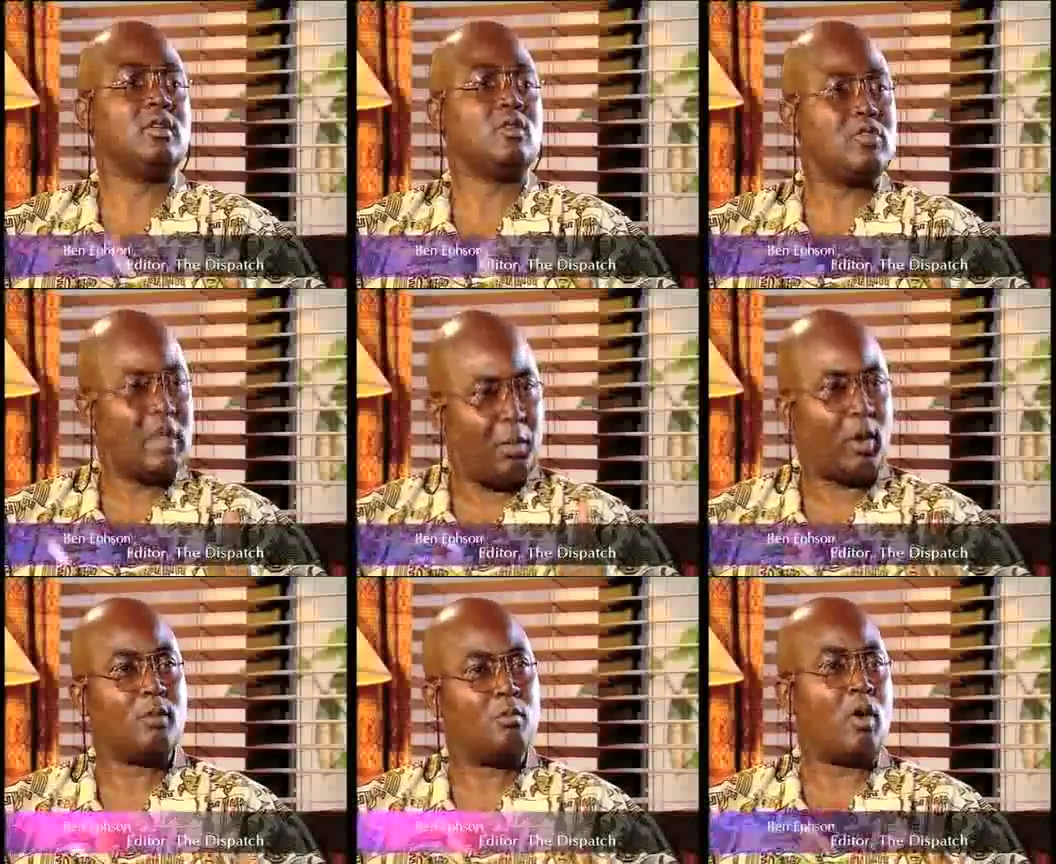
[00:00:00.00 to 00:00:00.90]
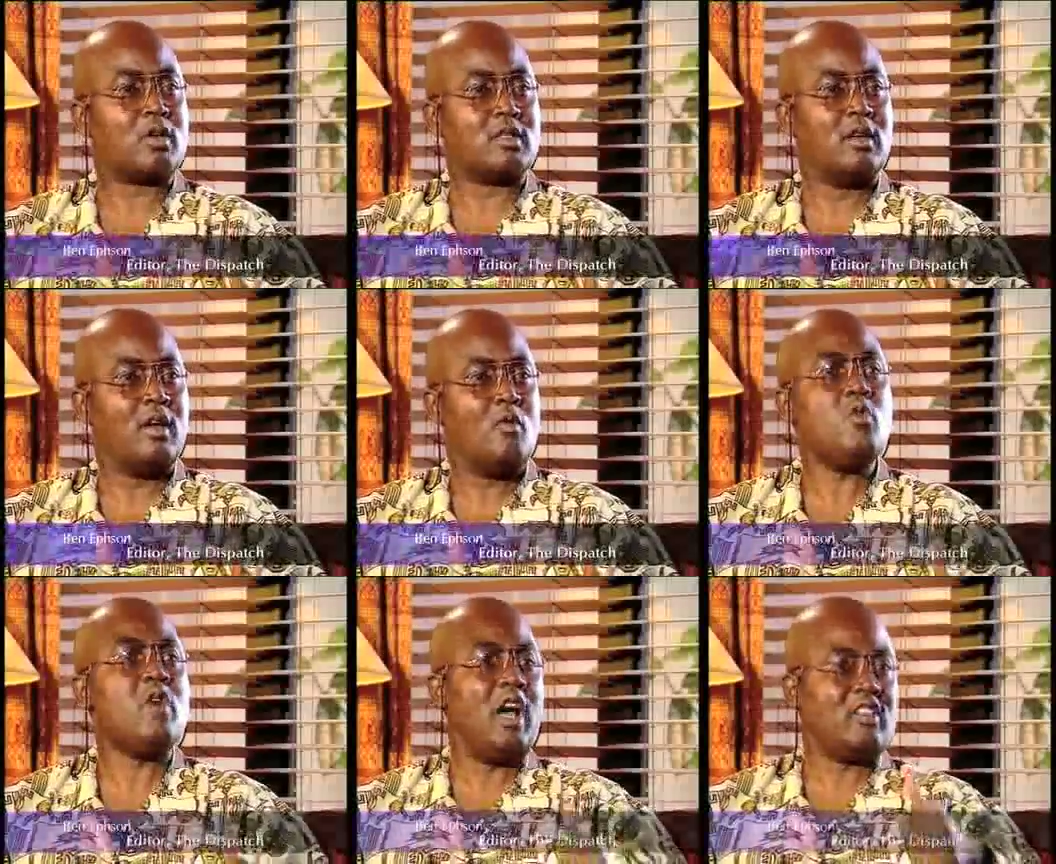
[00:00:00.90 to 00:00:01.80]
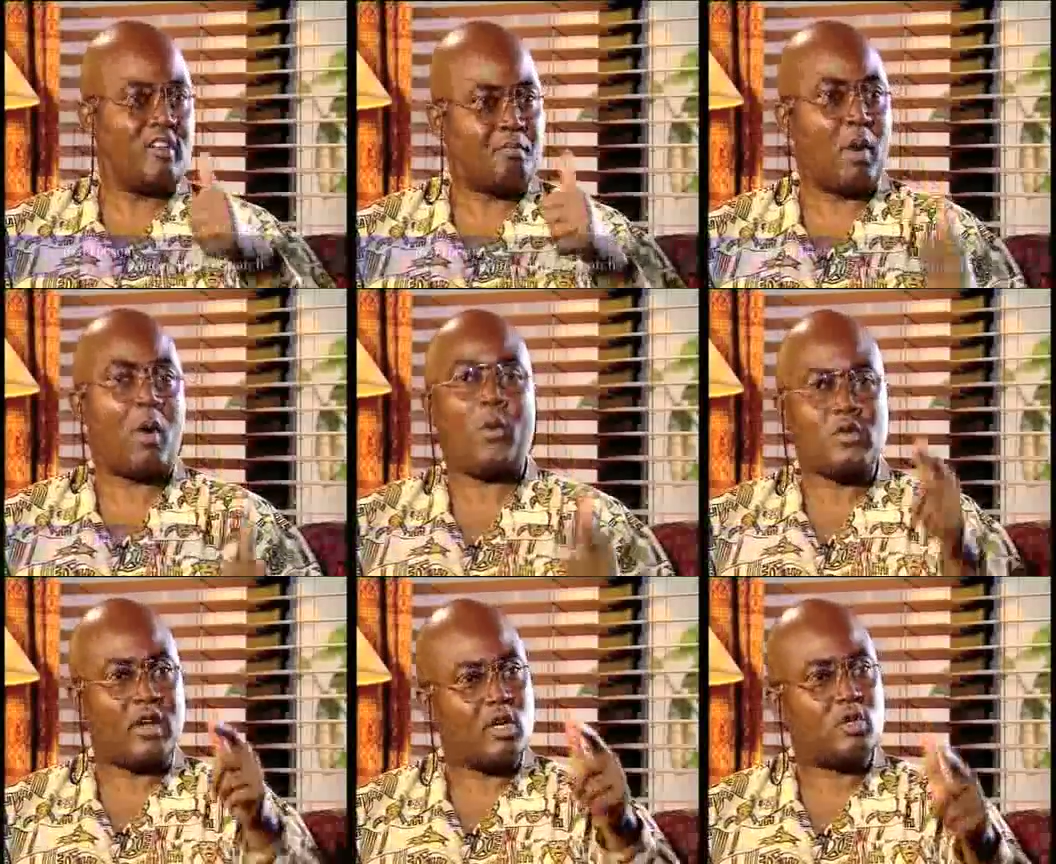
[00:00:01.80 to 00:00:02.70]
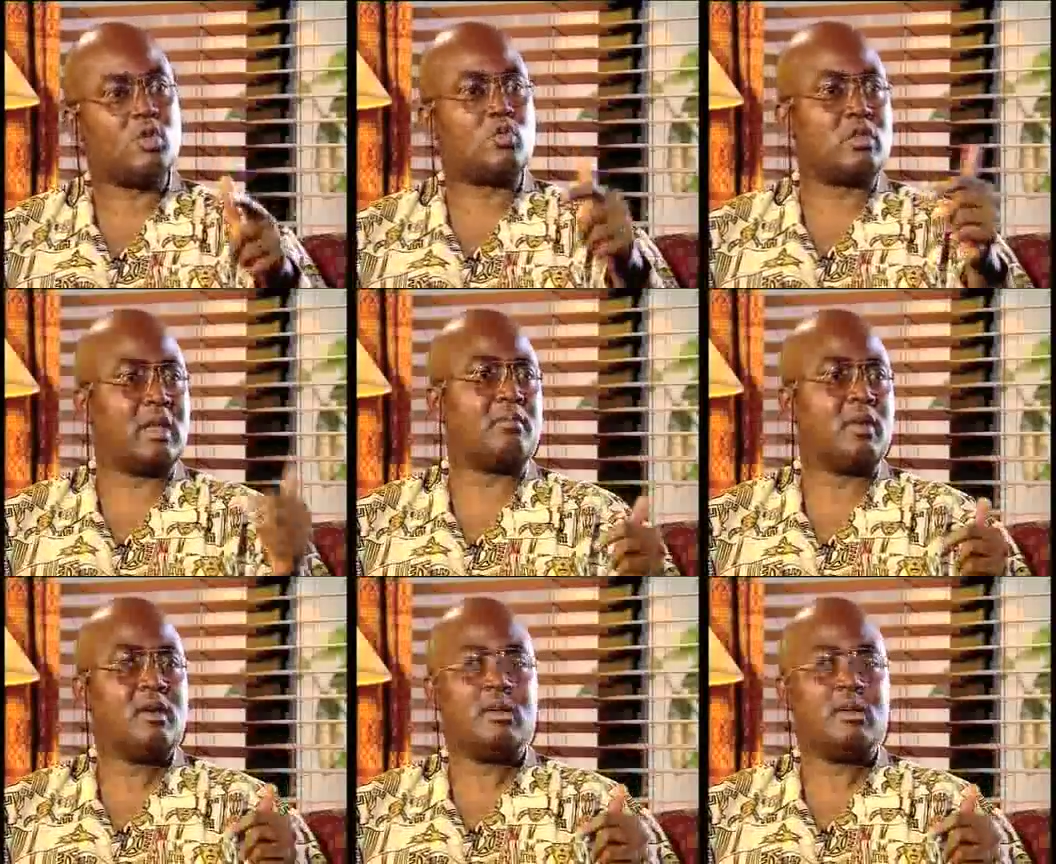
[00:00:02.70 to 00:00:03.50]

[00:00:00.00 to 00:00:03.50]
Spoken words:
to the ballot box. When you're out of power, what you are doing to them,